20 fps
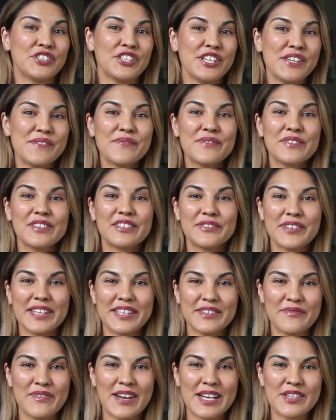Chief
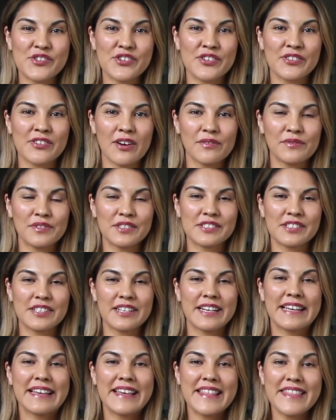Reinvention Officer,